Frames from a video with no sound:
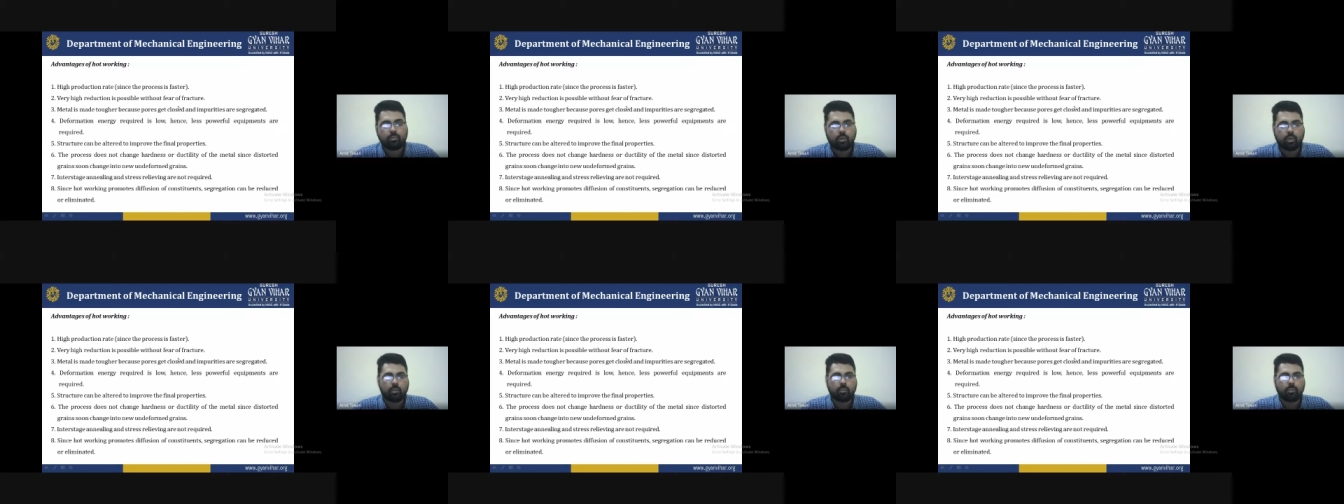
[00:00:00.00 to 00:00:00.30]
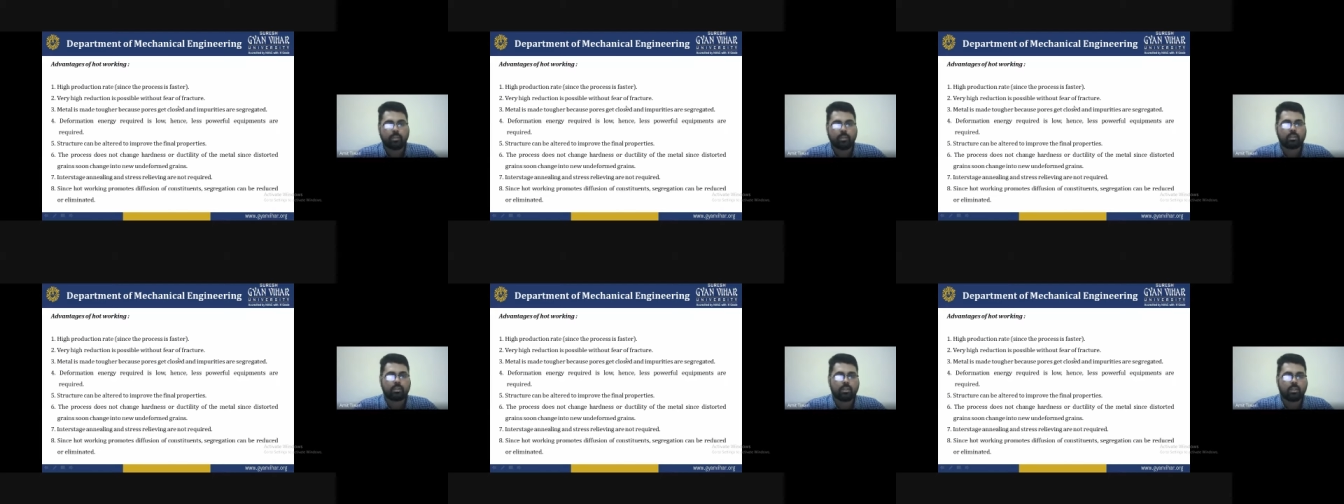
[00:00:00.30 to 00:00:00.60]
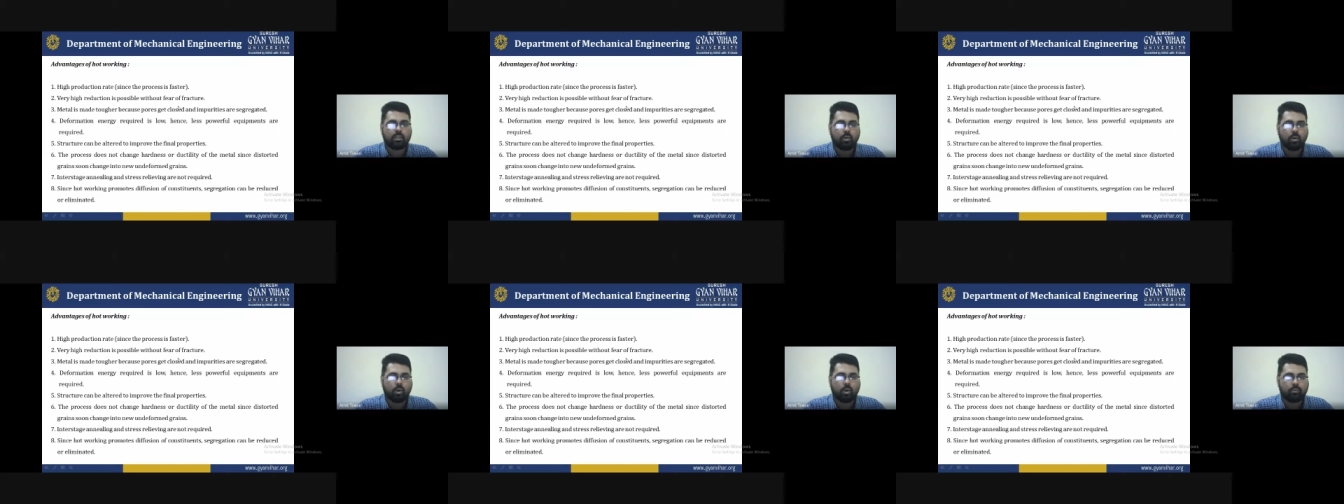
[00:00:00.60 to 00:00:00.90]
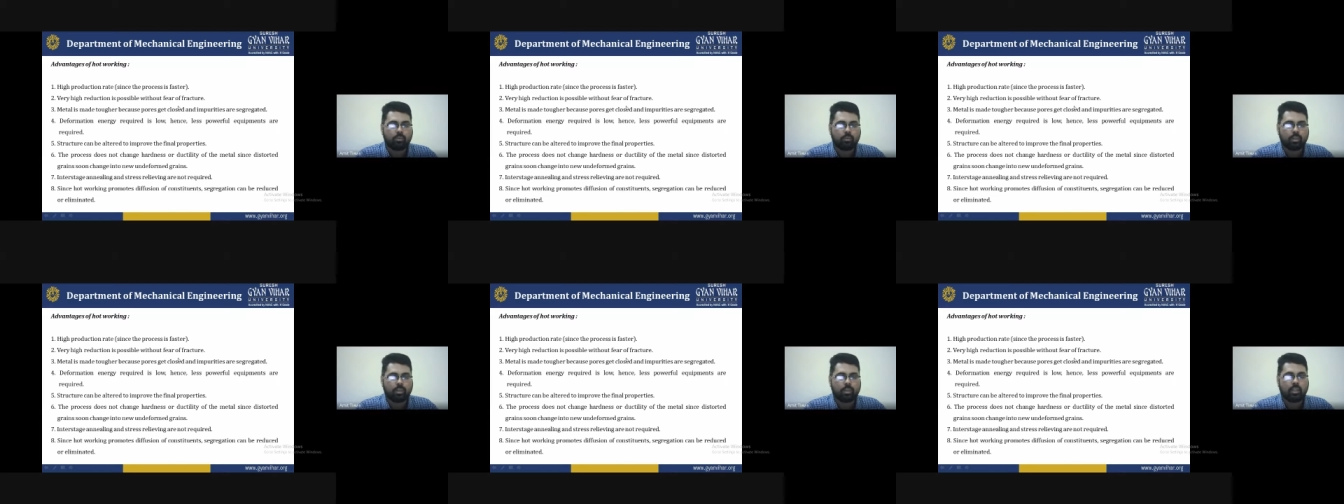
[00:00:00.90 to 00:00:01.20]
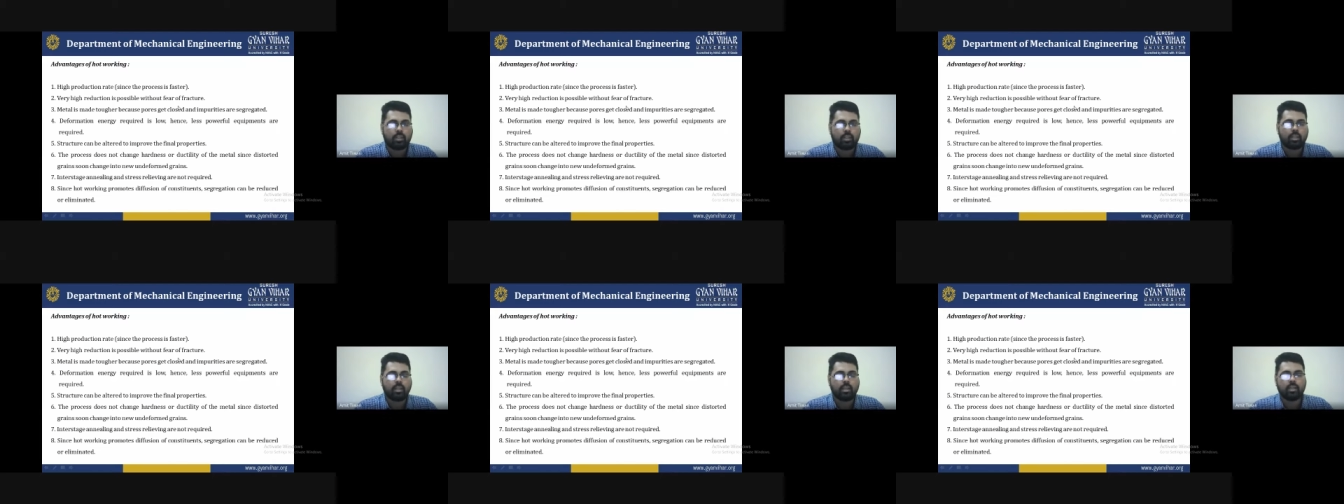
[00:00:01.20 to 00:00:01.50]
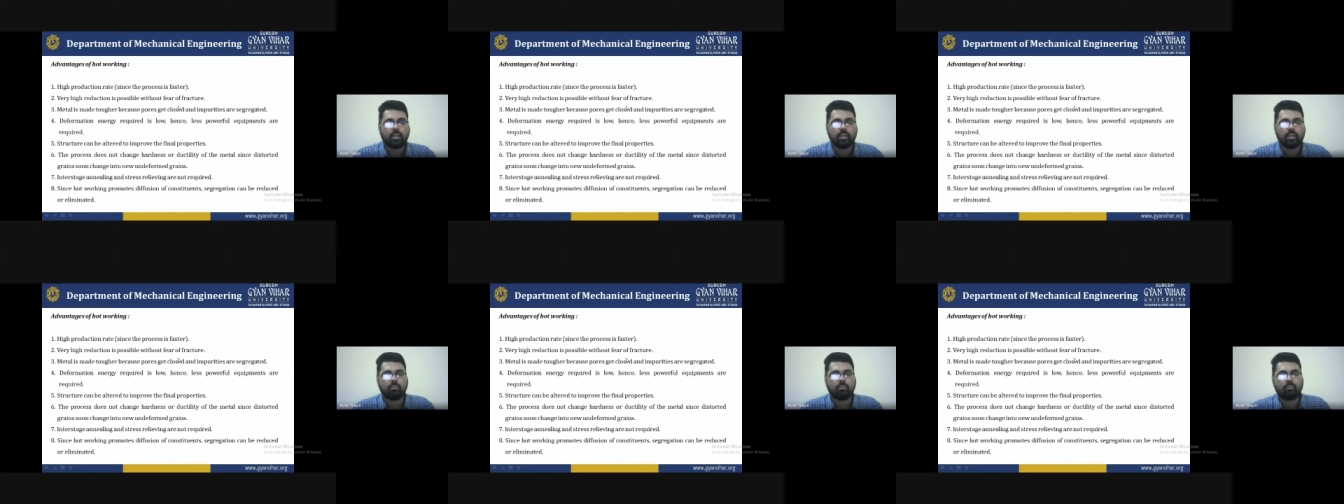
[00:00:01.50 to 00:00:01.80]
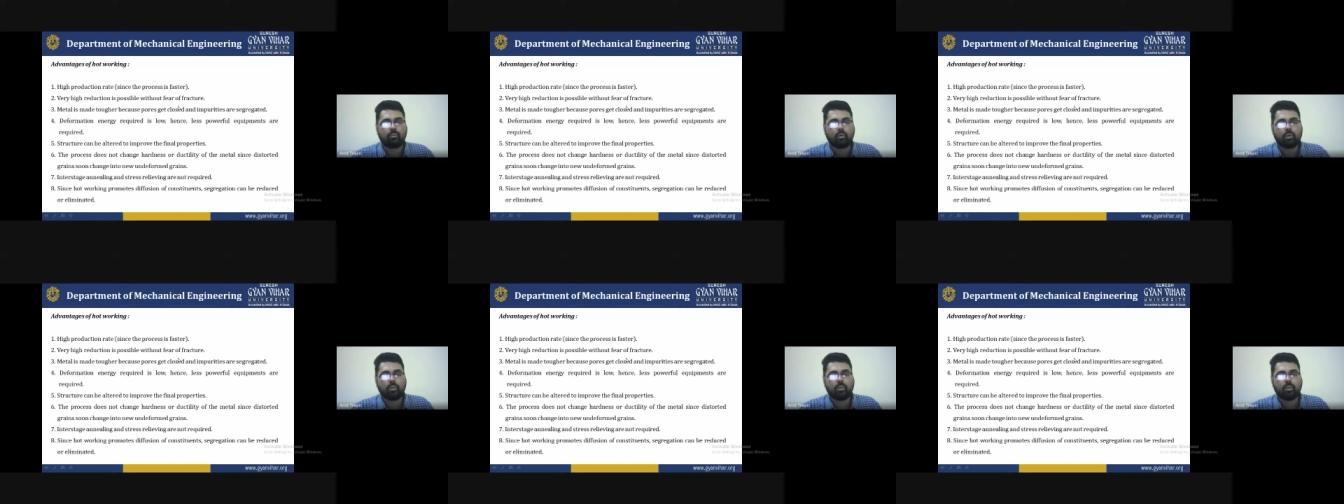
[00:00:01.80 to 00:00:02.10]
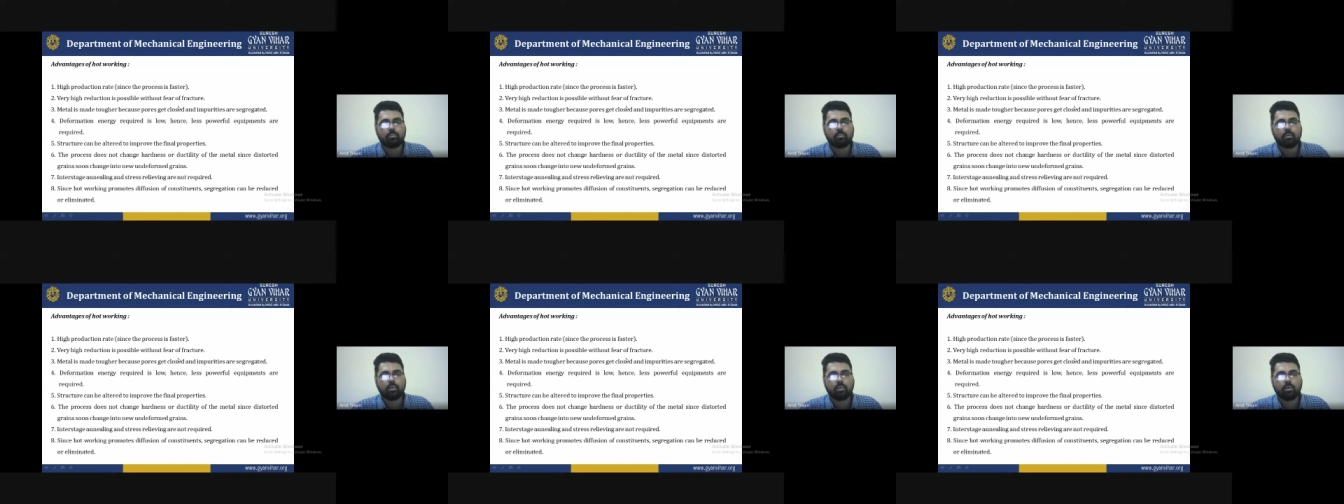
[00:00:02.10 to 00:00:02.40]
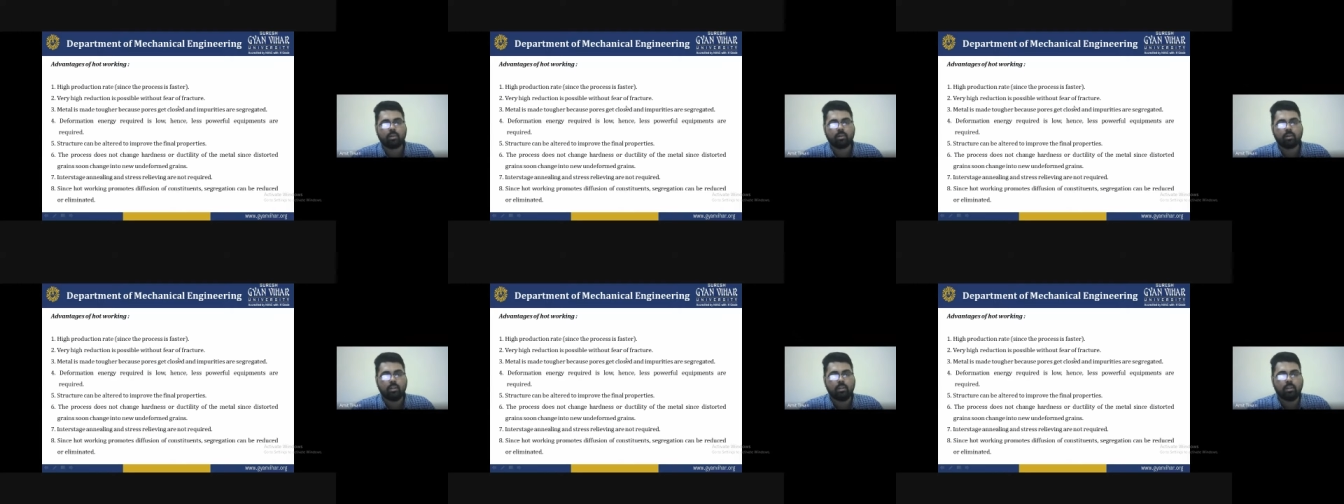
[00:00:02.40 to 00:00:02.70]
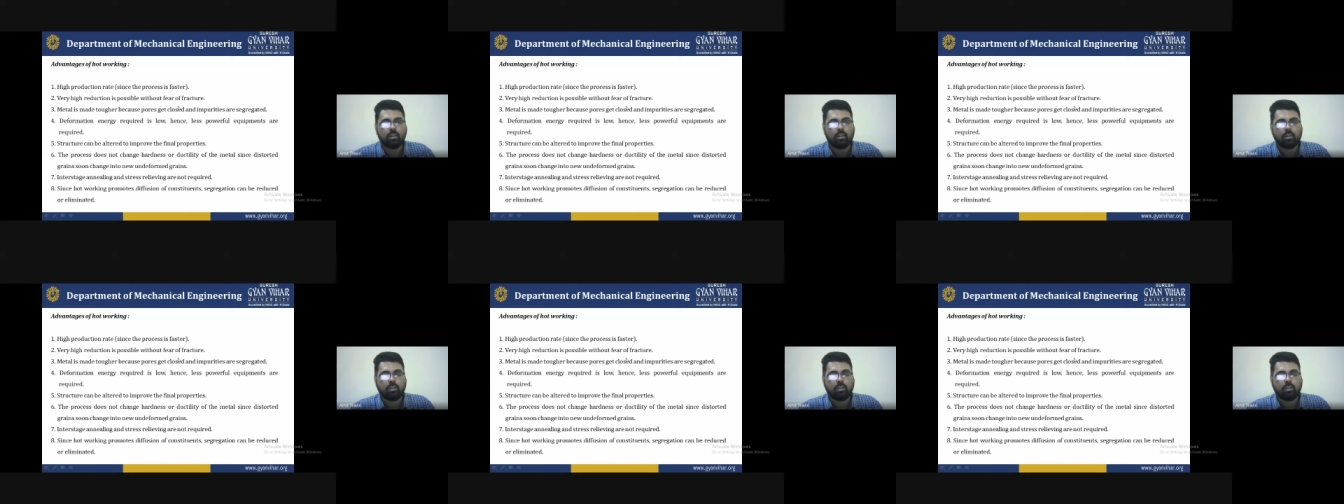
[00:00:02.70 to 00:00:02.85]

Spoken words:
you are doing the hard working, and for that